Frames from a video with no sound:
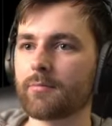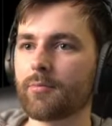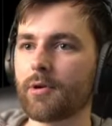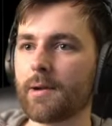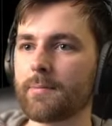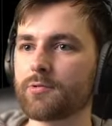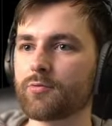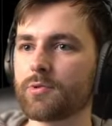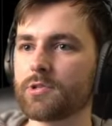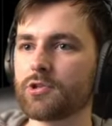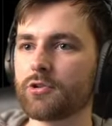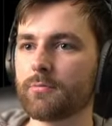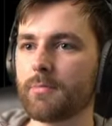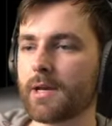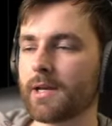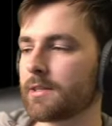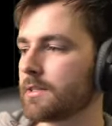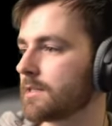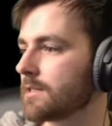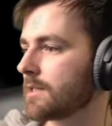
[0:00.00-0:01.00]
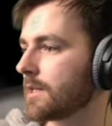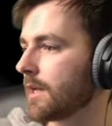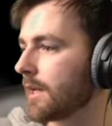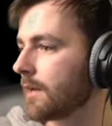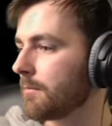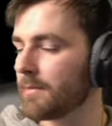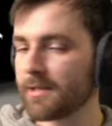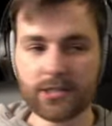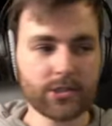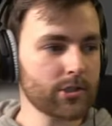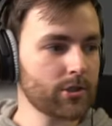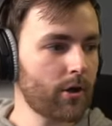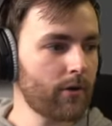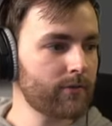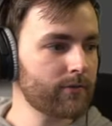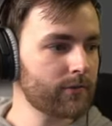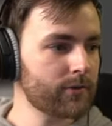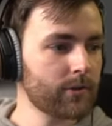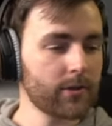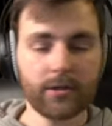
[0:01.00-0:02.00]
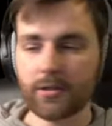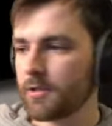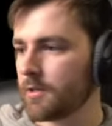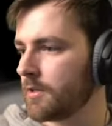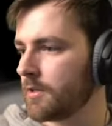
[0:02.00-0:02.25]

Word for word: Perhaps we should make this a little bit softer.